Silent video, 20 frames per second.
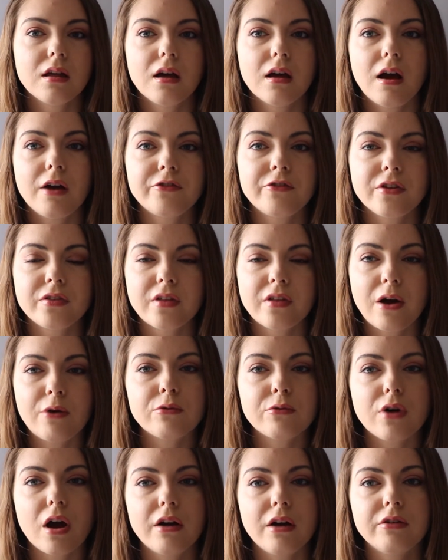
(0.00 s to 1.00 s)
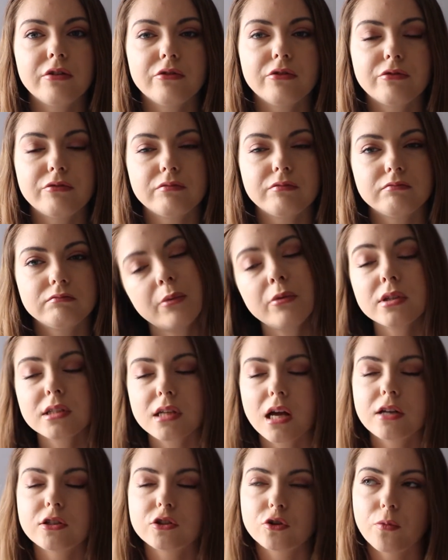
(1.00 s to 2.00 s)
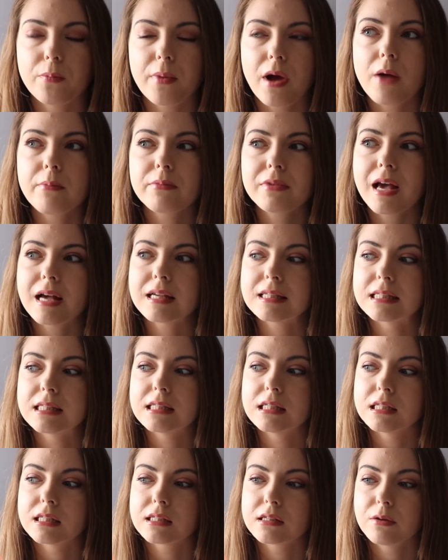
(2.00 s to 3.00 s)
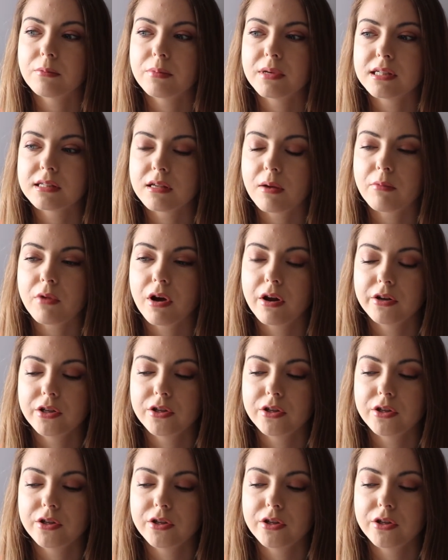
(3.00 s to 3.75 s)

I think that will kind of, I'm not entirely sure, but I'm guessing that it's going to be some kind of